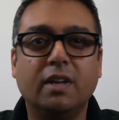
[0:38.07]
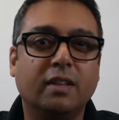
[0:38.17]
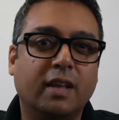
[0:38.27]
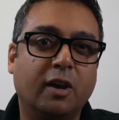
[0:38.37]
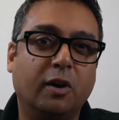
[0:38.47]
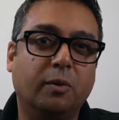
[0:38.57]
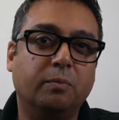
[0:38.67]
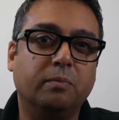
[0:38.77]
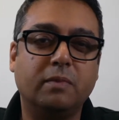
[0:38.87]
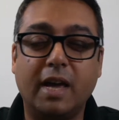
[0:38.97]
They are
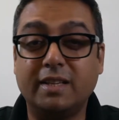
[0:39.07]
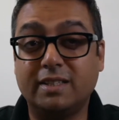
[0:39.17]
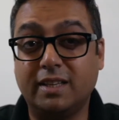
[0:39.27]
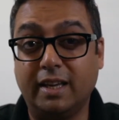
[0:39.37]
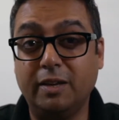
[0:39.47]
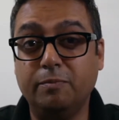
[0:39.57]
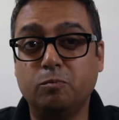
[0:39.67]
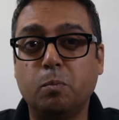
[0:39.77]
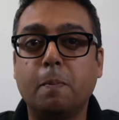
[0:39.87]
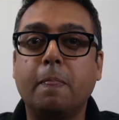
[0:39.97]
ST,
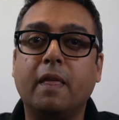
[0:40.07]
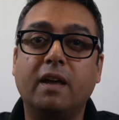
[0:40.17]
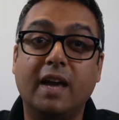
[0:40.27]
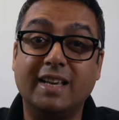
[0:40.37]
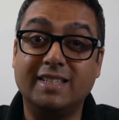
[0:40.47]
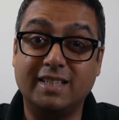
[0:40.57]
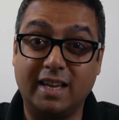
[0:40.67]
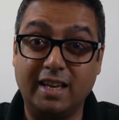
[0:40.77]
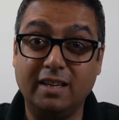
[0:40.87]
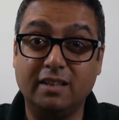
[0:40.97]
SC,